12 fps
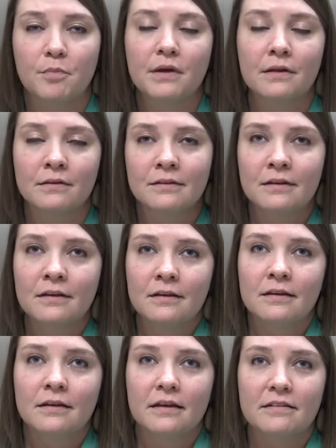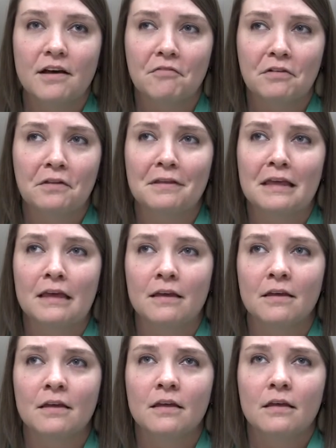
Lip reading: but it definitely